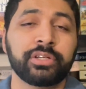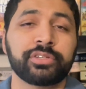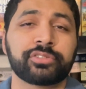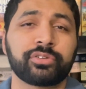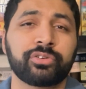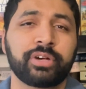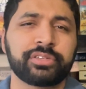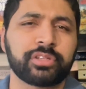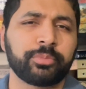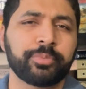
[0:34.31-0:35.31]
So I
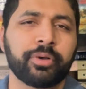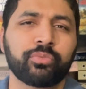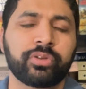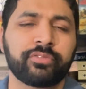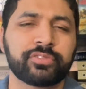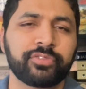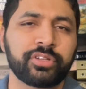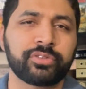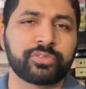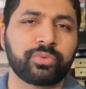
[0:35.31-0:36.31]
stumbled upon one of his
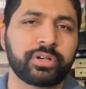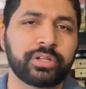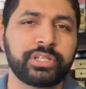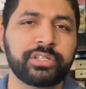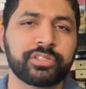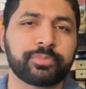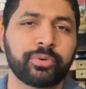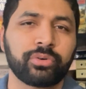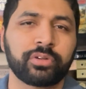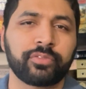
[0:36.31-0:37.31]
videos where he
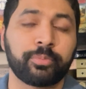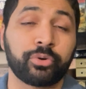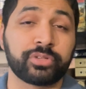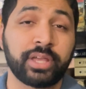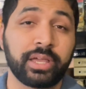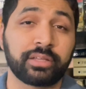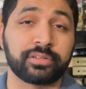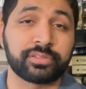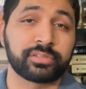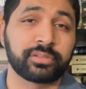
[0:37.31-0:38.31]
spoke of the
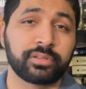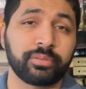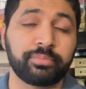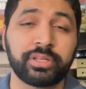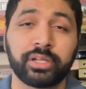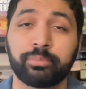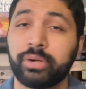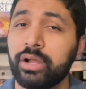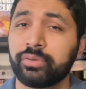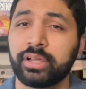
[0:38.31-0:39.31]
protagonist being a
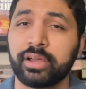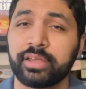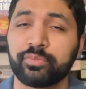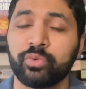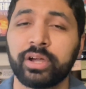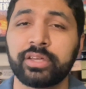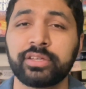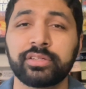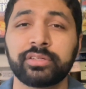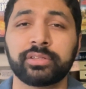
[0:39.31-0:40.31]
brown guy and why
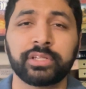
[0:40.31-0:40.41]
he